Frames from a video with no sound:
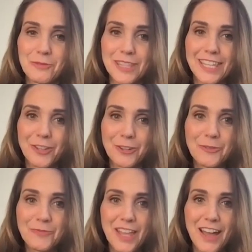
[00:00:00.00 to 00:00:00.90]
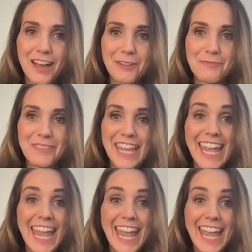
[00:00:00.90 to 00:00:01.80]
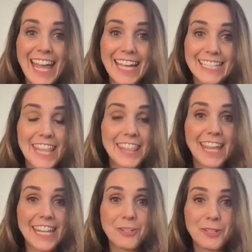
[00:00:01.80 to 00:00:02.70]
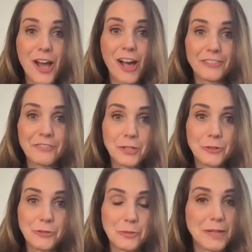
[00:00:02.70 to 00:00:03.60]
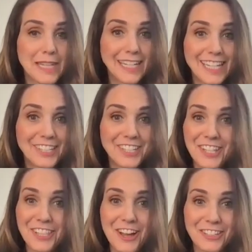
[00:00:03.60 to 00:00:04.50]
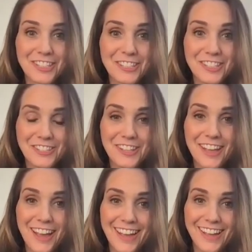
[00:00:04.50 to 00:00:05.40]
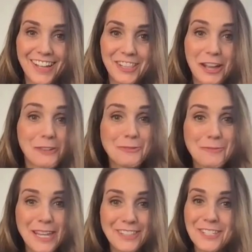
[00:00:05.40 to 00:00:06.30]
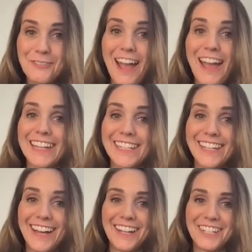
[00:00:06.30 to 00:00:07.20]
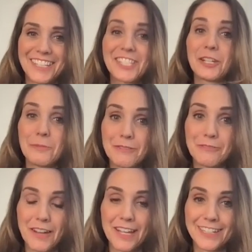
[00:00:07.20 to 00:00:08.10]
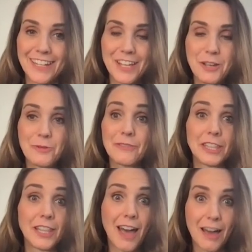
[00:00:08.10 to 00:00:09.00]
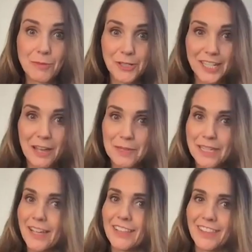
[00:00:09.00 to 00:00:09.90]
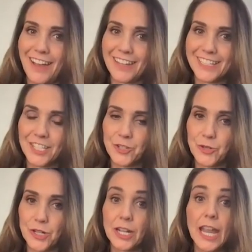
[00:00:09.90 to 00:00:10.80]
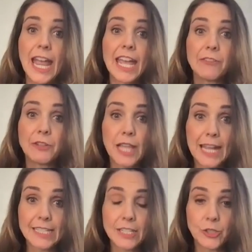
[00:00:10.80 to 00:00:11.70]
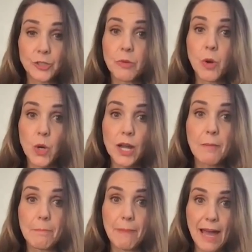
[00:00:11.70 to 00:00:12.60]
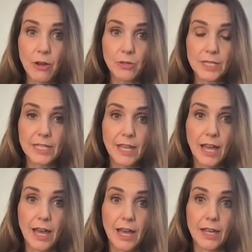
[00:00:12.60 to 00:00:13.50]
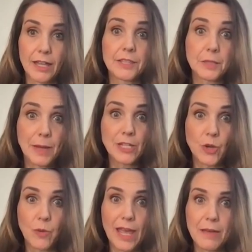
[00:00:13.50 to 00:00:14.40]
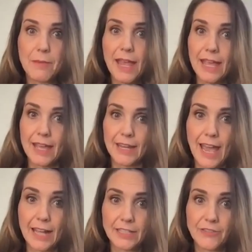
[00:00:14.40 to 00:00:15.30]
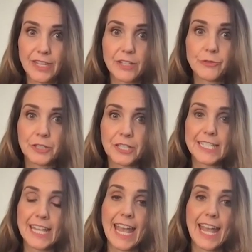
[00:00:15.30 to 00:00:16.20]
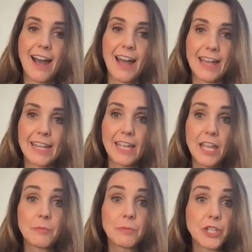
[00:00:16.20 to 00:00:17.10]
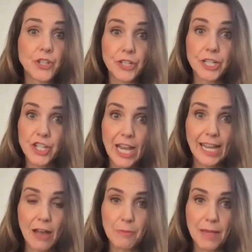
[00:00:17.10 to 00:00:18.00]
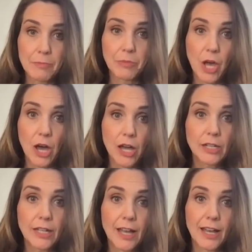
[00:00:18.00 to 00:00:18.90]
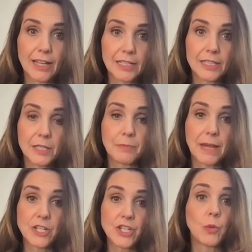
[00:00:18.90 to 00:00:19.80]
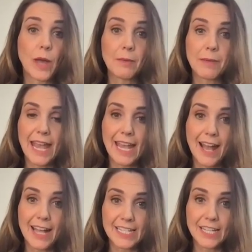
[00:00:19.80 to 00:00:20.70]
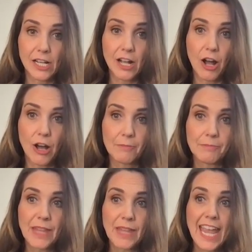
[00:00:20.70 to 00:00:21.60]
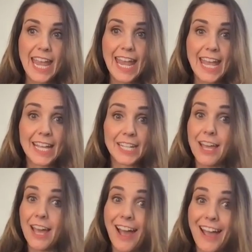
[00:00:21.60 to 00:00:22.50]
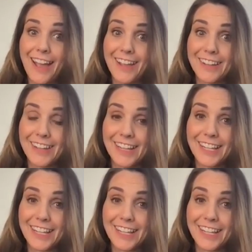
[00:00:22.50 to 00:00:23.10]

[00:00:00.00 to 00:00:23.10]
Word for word: with you. And thank you to all of you for being here along with me on this ride. It's going to be fun. We have a lot more coming, a lot in store. If you'd like to learn more about the spatial web and active inference AI, be sure to check out my blog, SpatialWebAI.com. And